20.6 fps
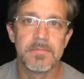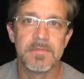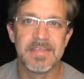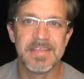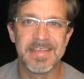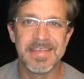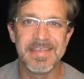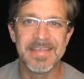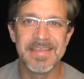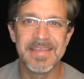
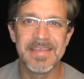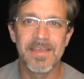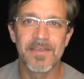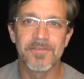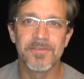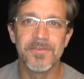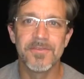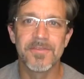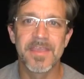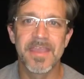D?
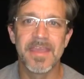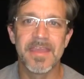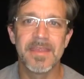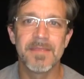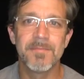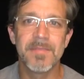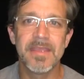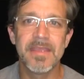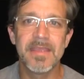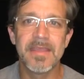Are you
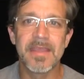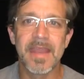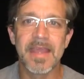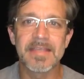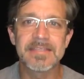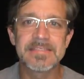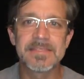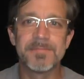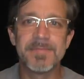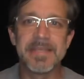kidding me? It
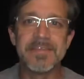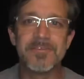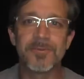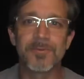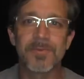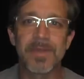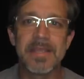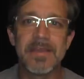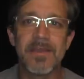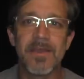has to be
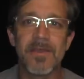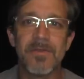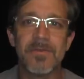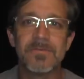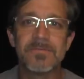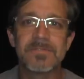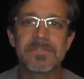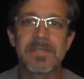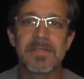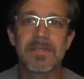
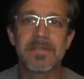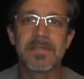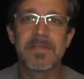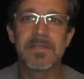Doritos.